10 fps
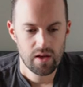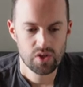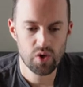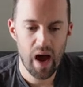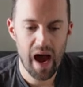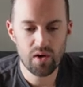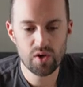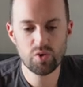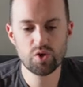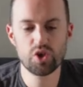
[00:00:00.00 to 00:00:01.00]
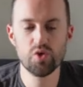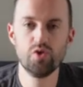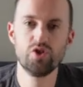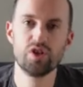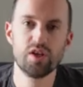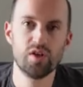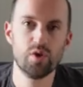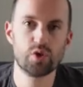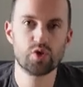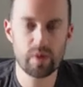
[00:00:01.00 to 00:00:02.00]
So how do you choose
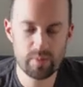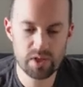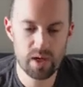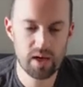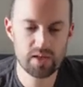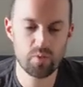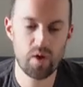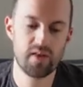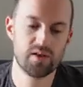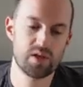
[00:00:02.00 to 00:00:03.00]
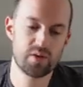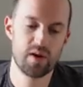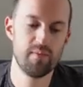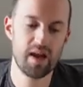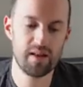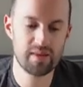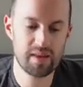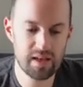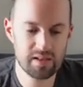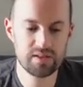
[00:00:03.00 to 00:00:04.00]
your trim size? Well, there's 3 main
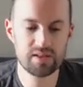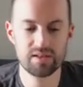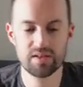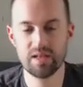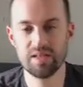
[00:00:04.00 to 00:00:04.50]
things to